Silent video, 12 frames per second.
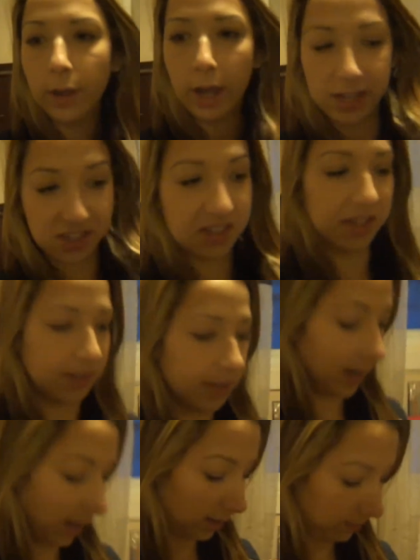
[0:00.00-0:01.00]
at 6
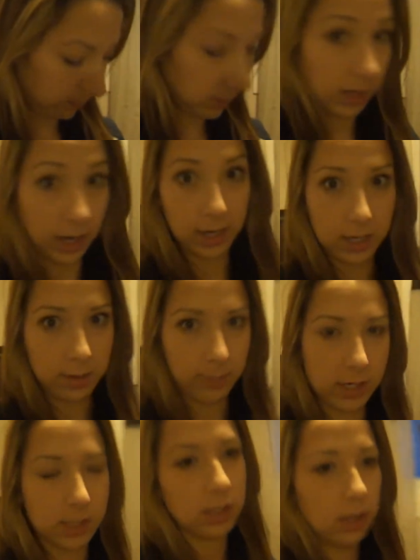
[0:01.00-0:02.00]
a.m. I need
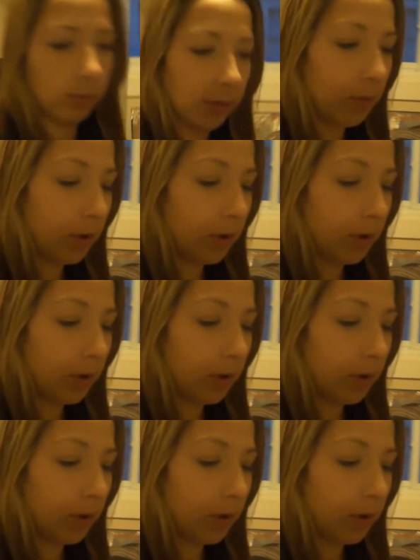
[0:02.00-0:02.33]
my sleep.